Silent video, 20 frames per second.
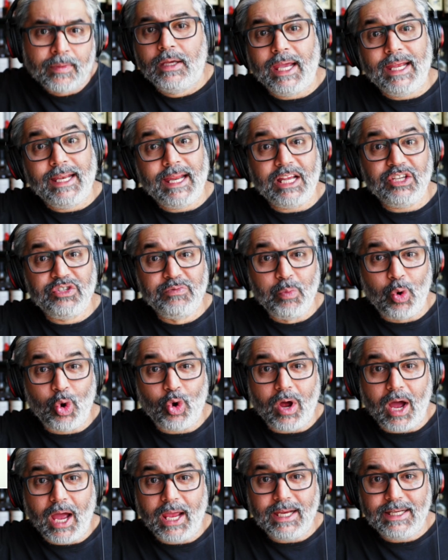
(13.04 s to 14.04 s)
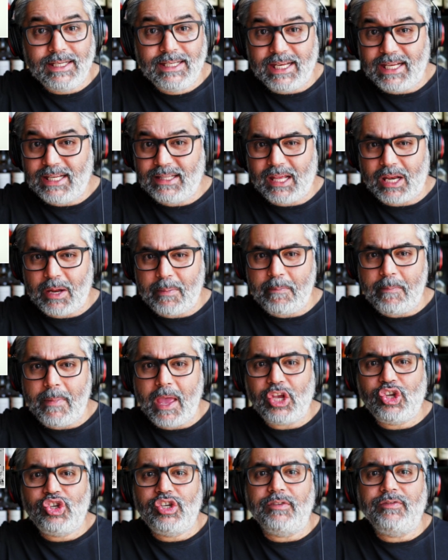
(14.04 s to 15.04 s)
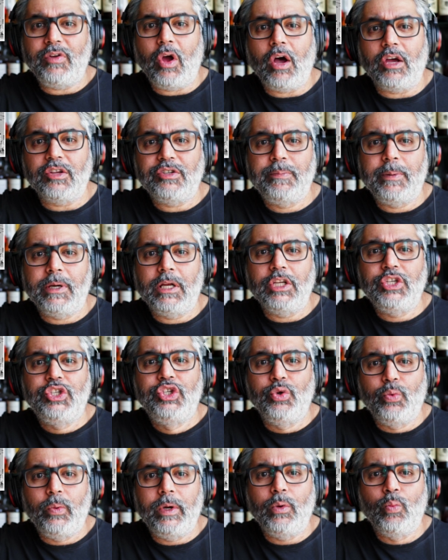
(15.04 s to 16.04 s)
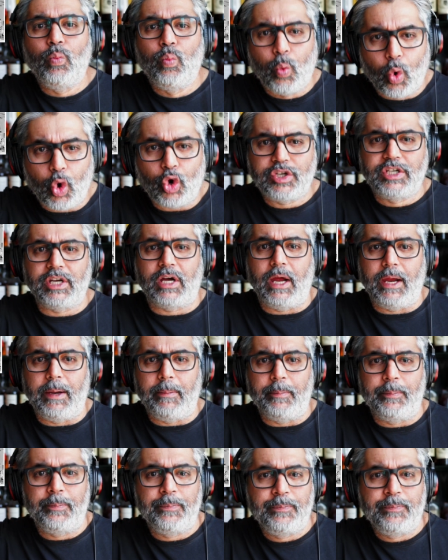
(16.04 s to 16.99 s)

It has more iodine than a makeshift hospital during wartime.